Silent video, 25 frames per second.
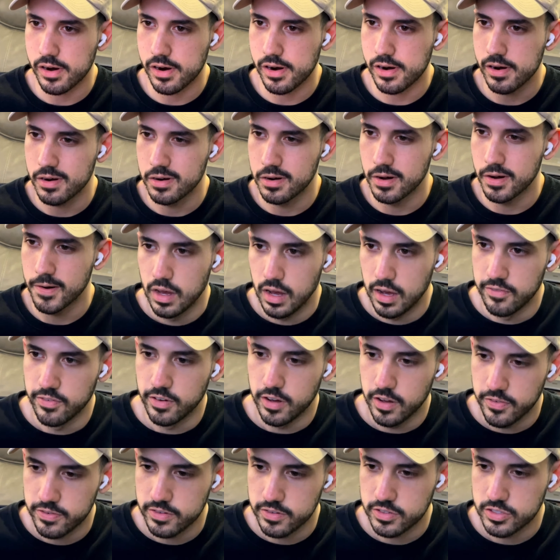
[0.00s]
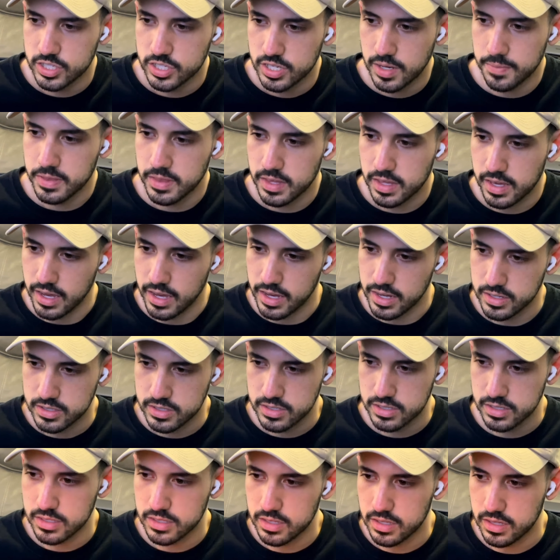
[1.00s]
I've offered something
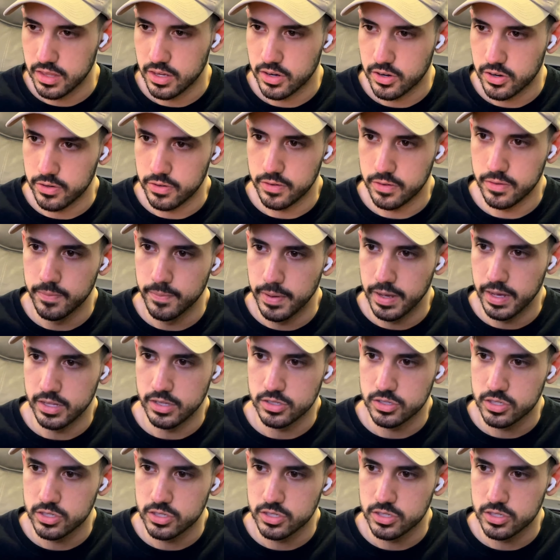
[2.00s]
else to their old men.